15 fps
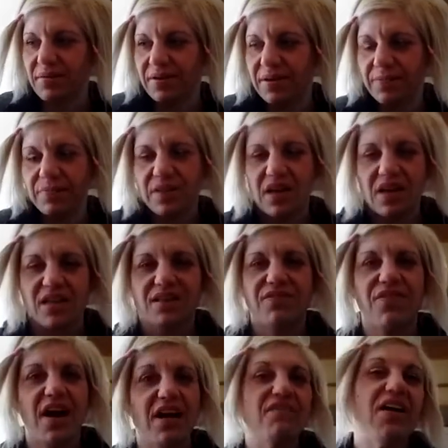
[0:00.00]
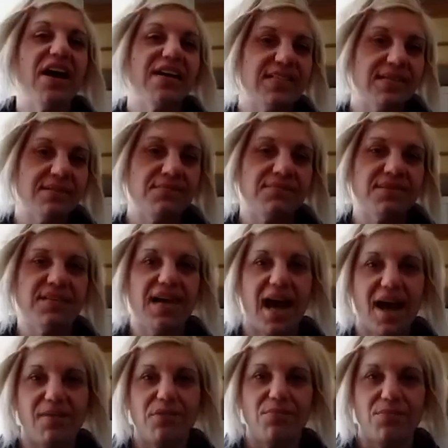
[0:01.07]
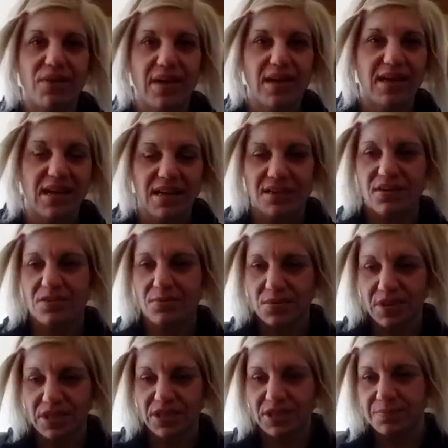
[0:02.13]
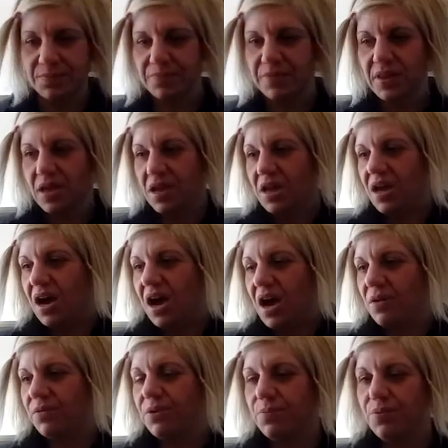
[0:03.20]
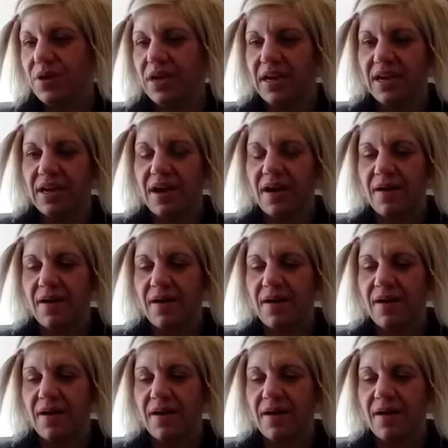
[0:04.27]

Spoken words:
but the 5 items that I would bring into the bush, I would bring,